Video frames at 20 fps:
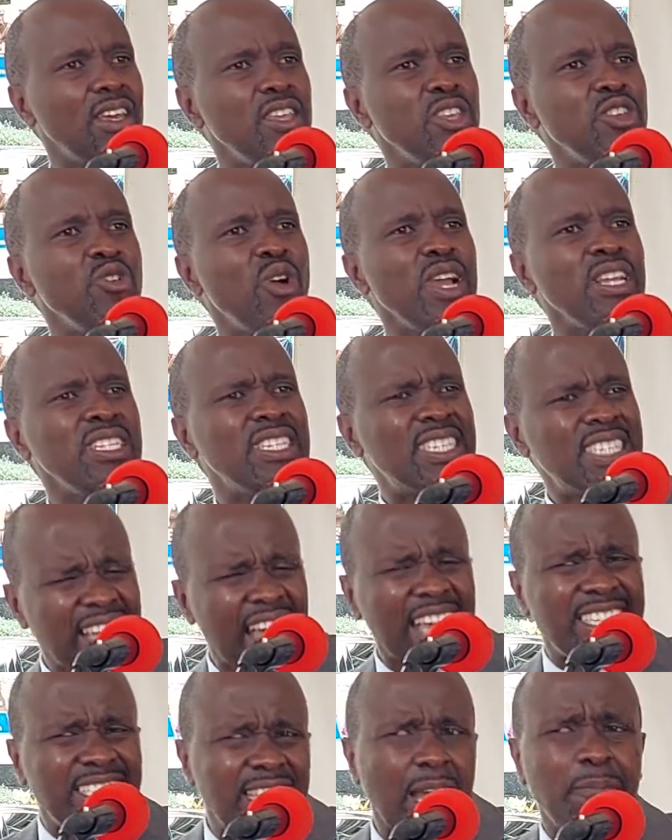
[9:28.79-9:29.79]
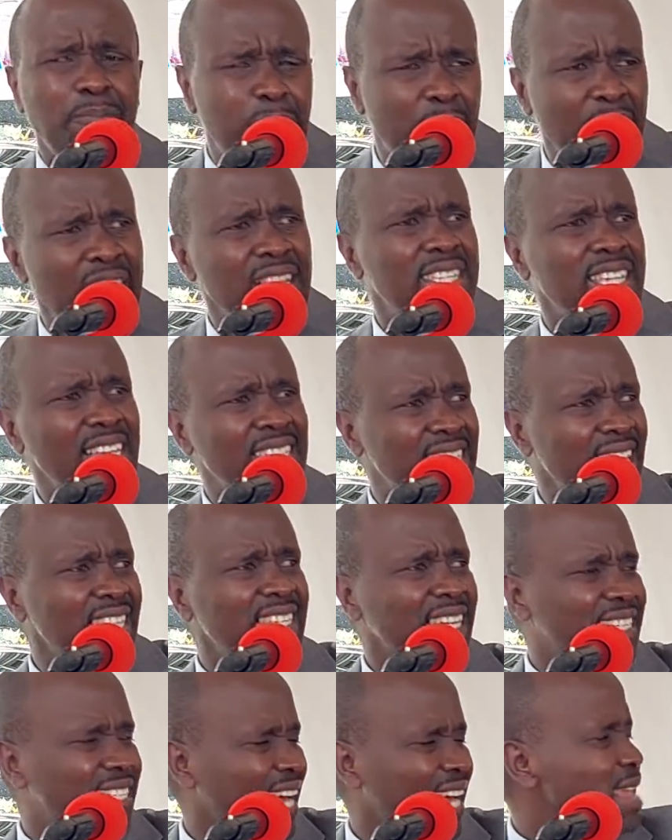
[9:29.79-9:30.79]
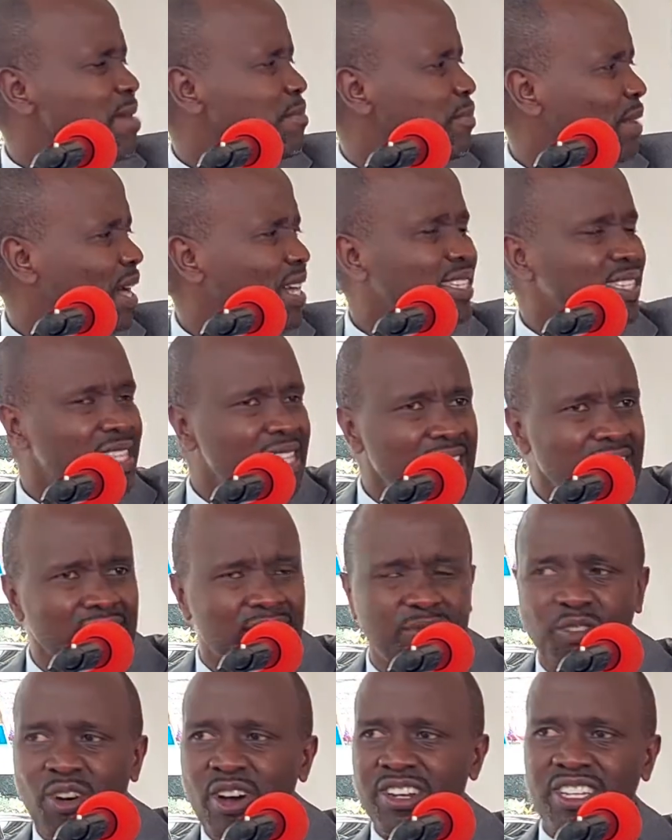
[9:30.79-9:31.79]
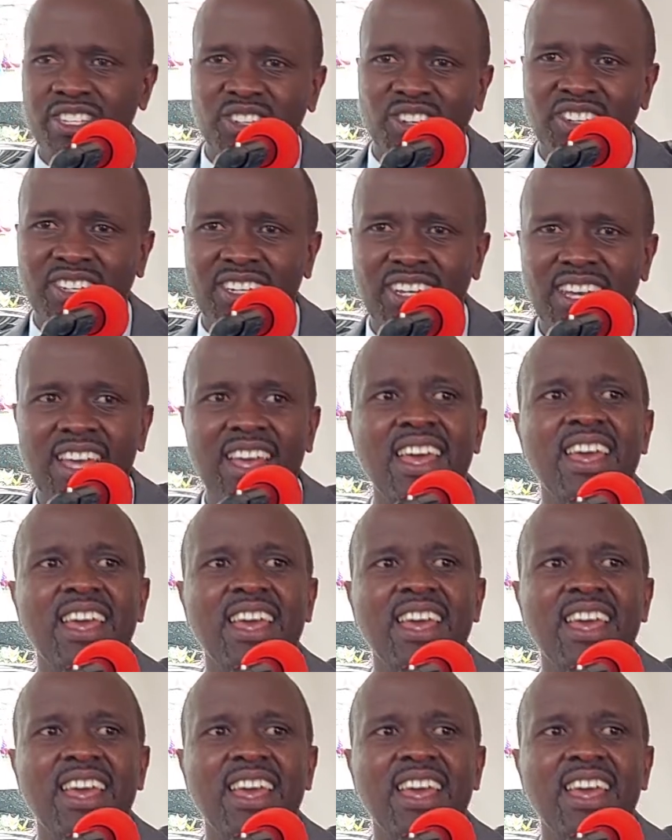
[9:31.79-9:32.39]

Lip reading: you are in such a place at such a time as this for a reason.